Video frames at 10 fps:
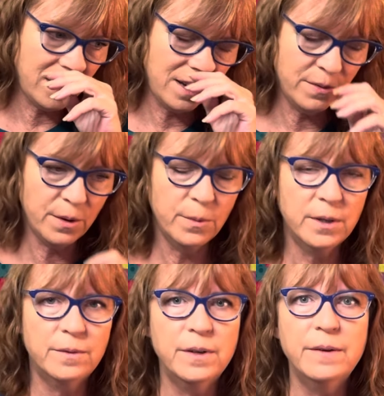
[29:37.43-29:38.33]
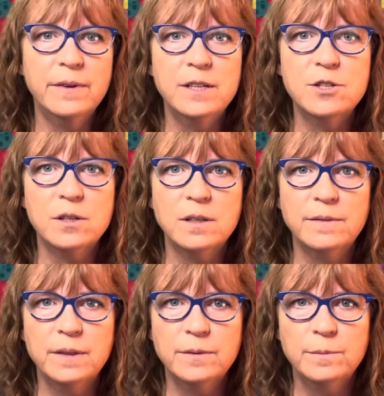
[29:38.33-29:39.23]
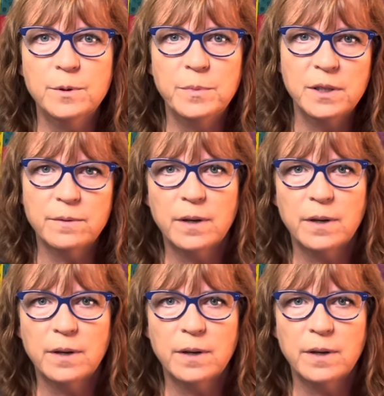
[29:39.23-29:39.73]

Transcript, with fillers: if I want to rearrange the living room to put the